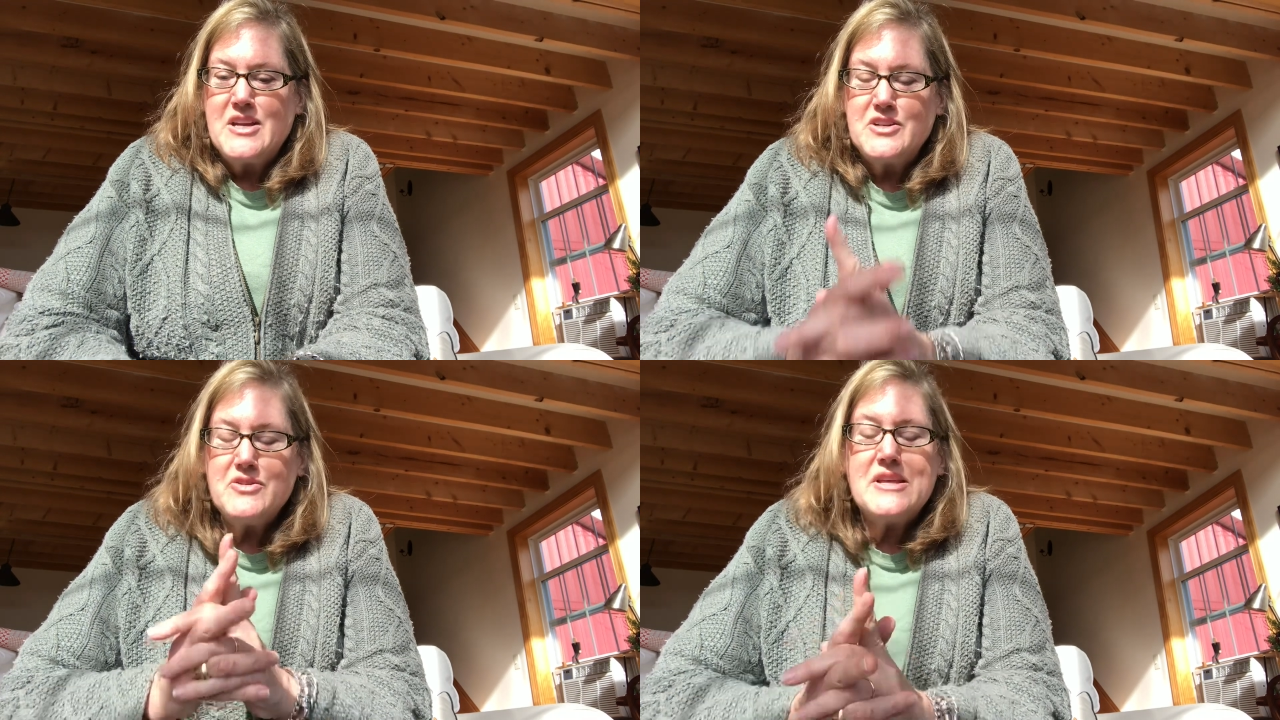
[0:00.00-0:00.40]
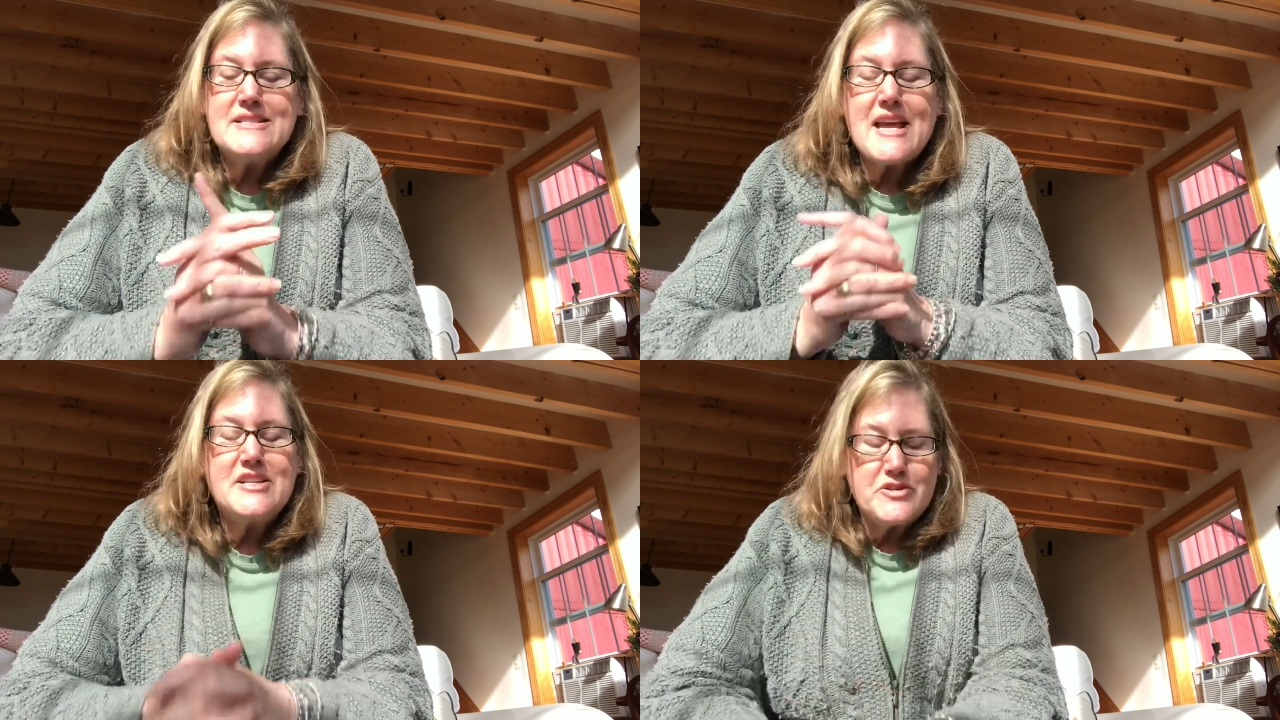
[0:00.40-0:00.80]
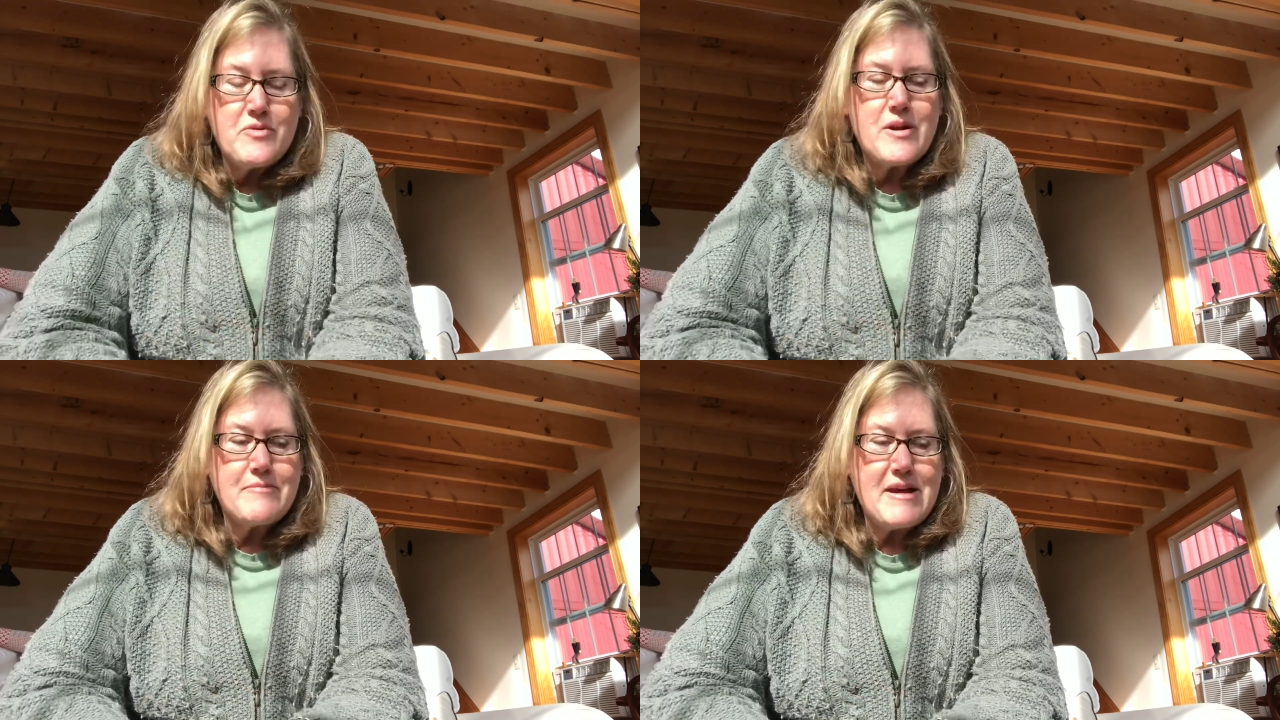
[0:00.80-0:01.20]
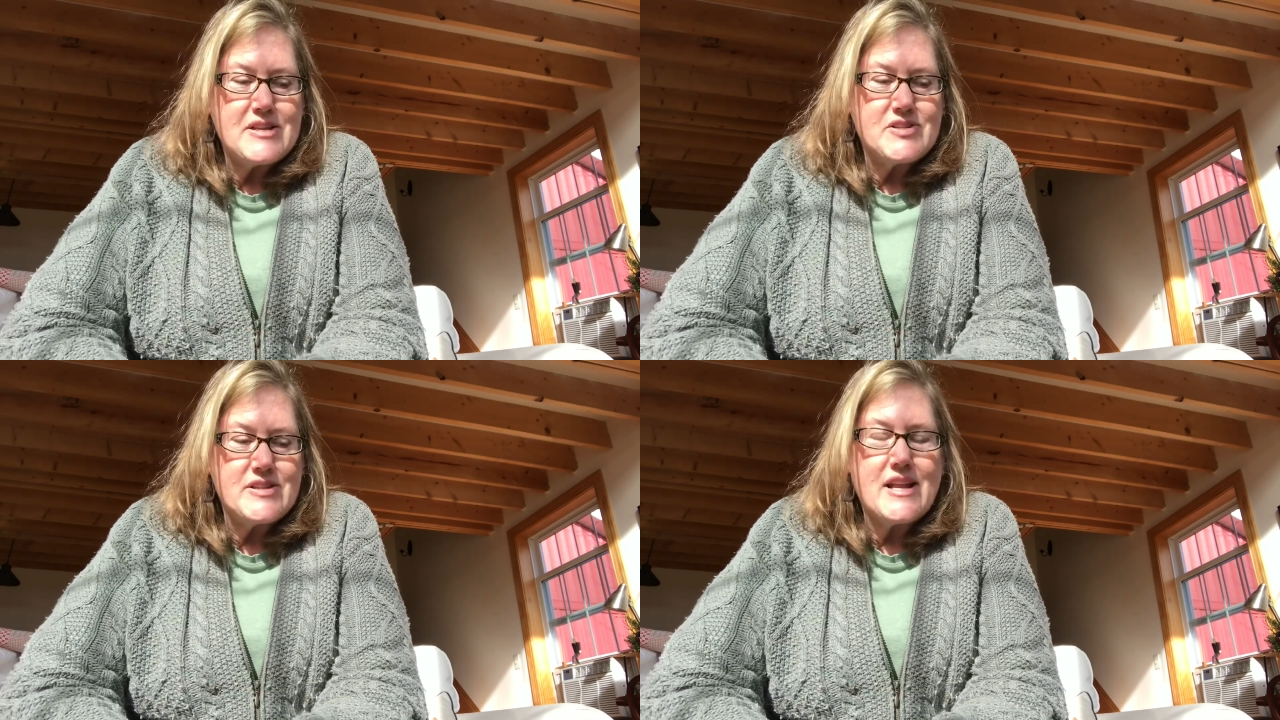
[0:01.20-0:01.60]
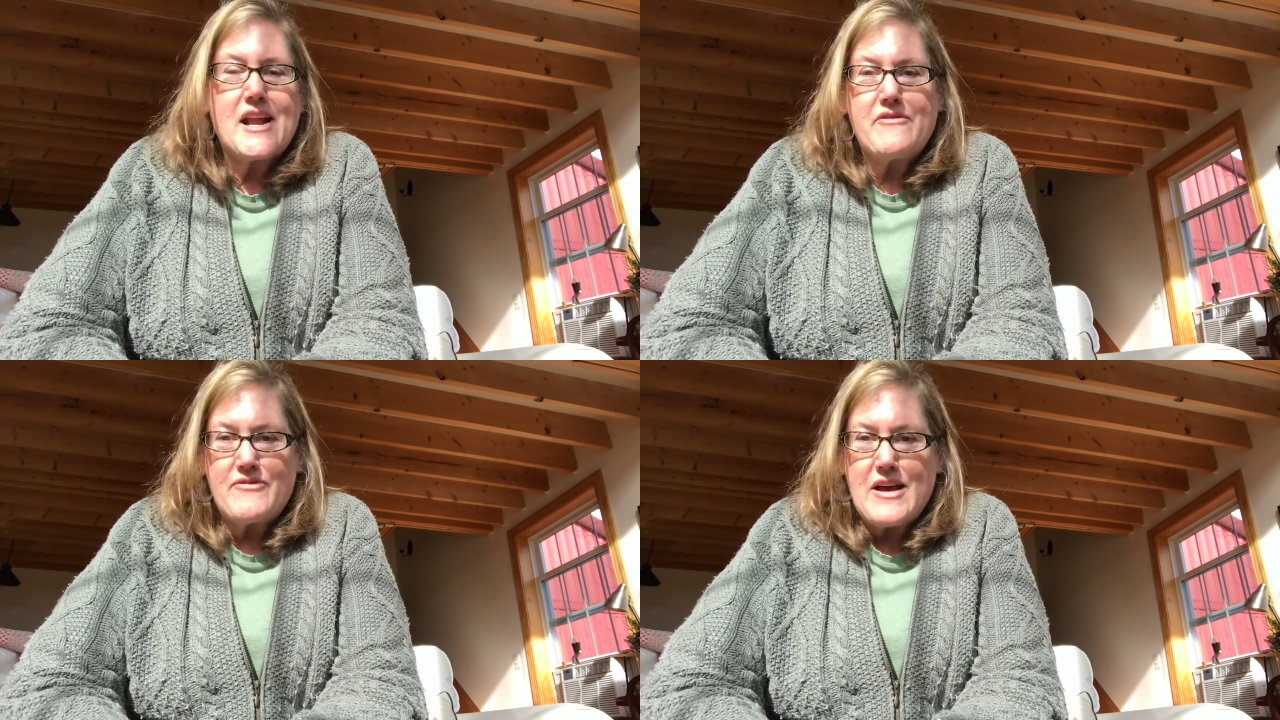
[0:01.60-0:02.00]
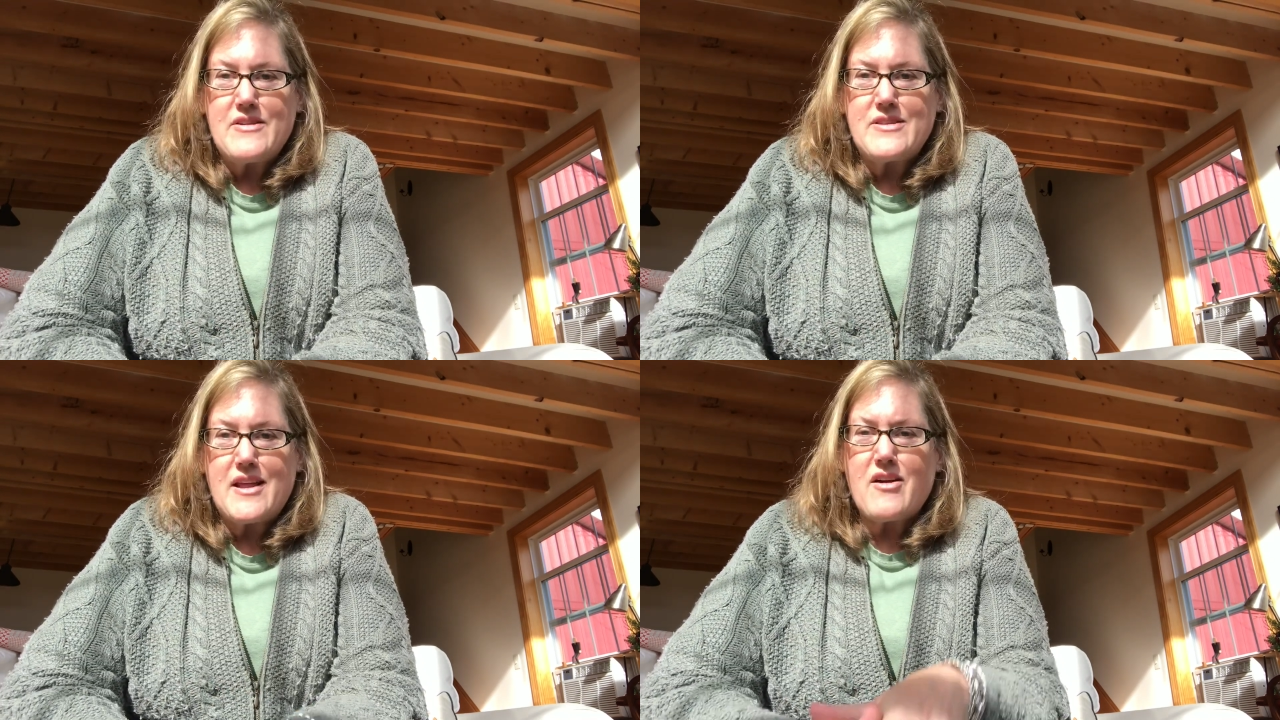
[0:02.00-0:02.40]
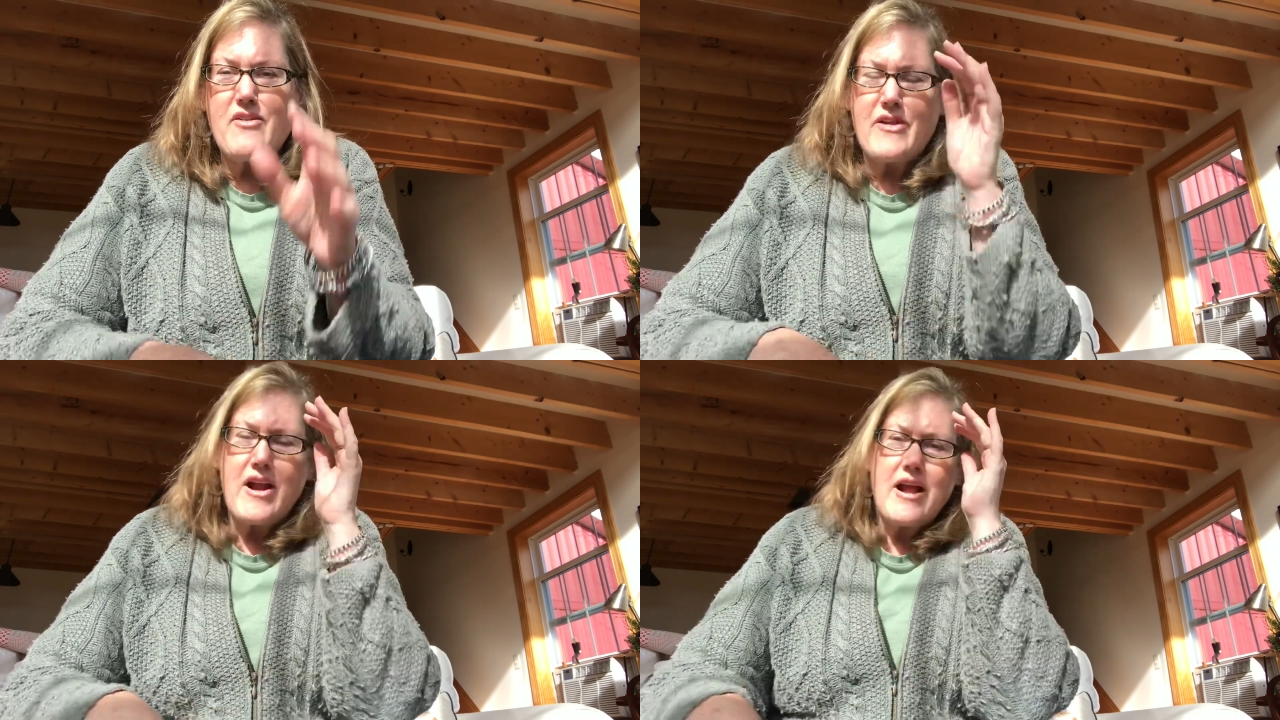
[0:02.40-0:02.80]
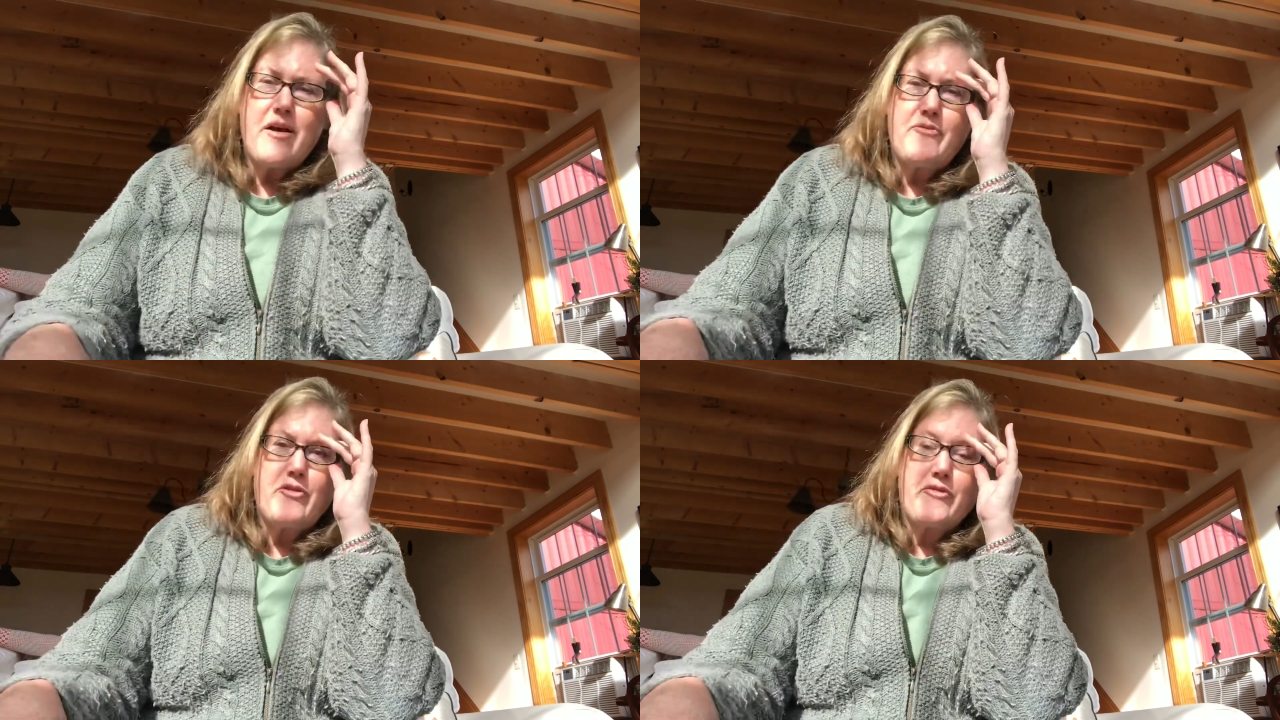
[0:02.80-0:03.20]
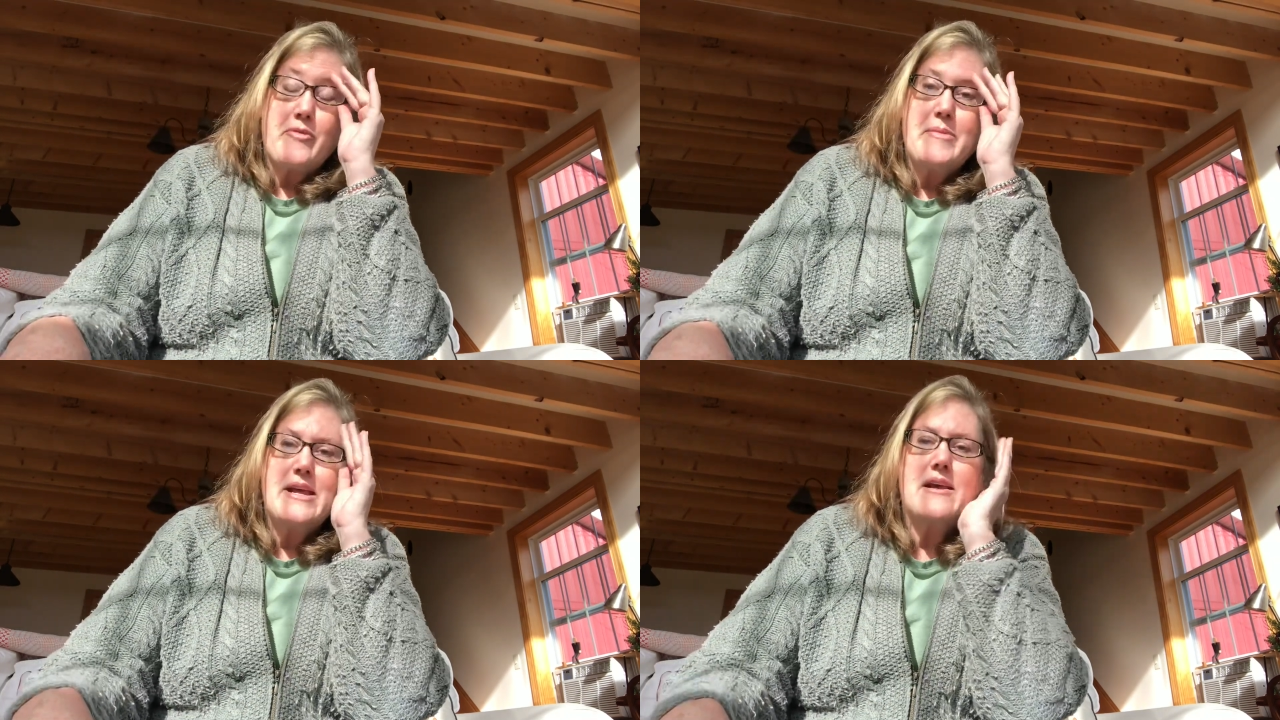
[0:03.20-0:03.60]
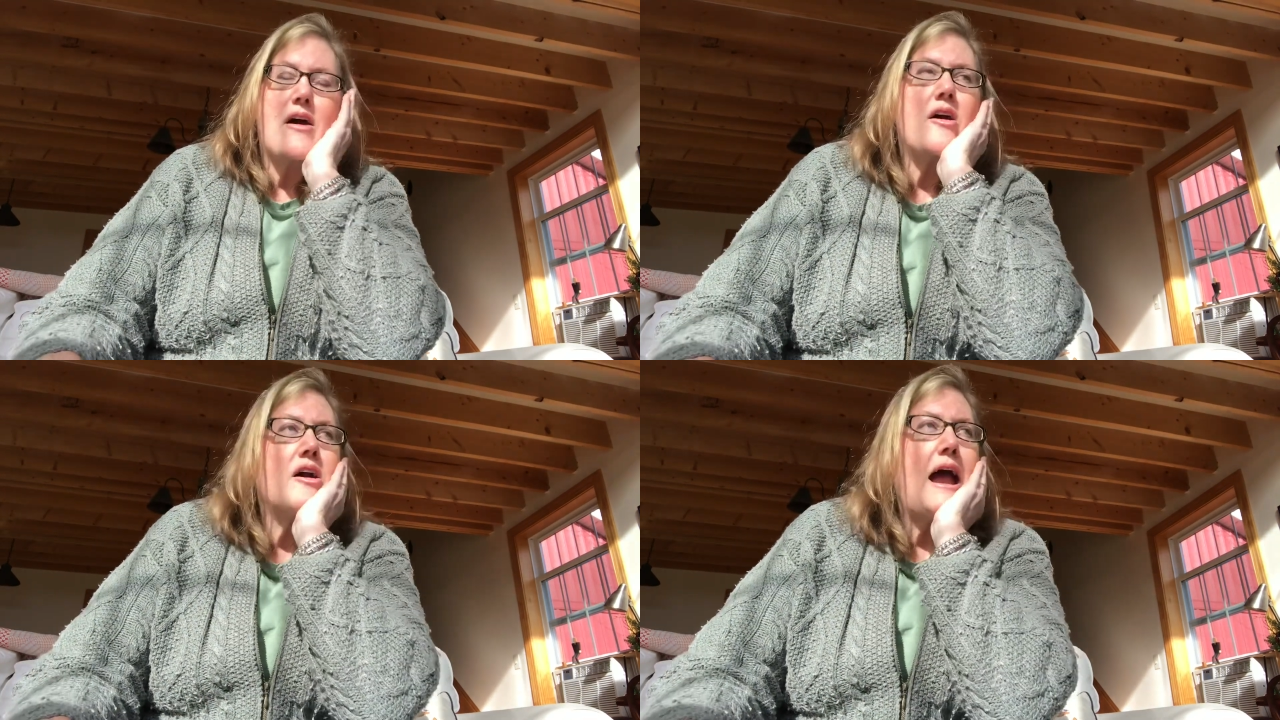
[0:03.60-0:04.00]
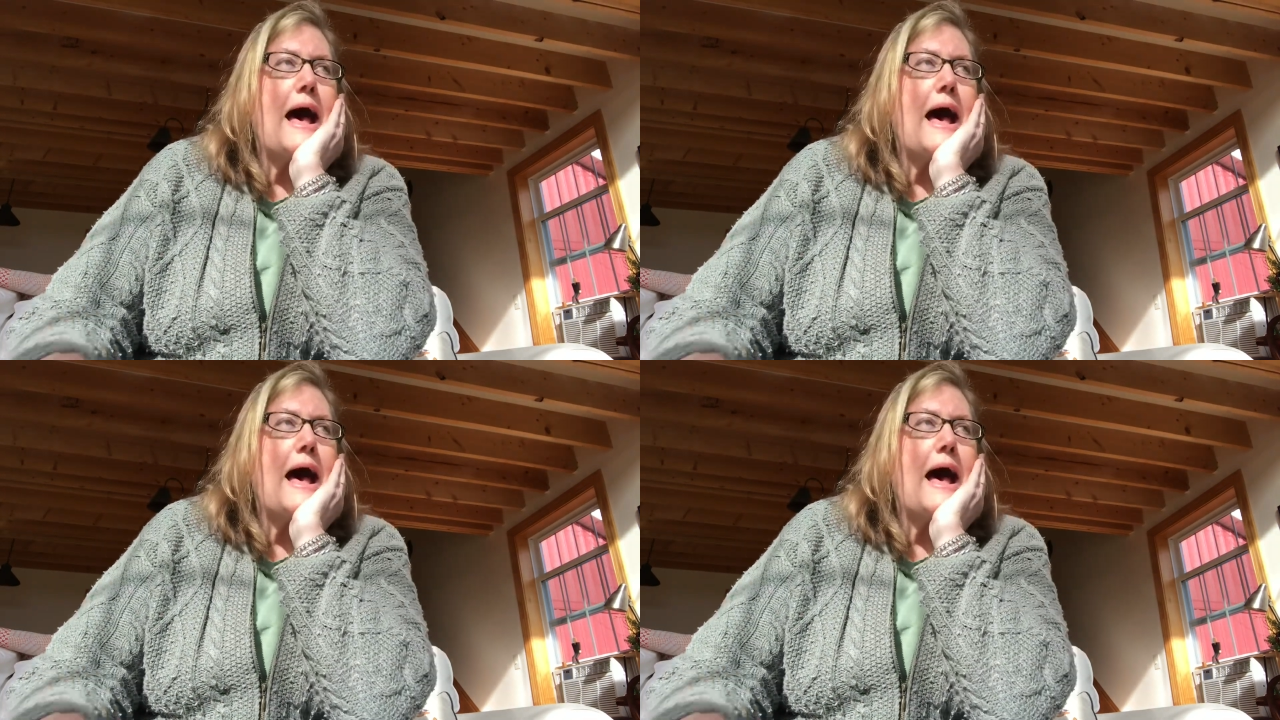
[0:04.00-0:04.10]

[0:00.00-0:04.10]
Two things I do want to mention that I found that are very helpful for me are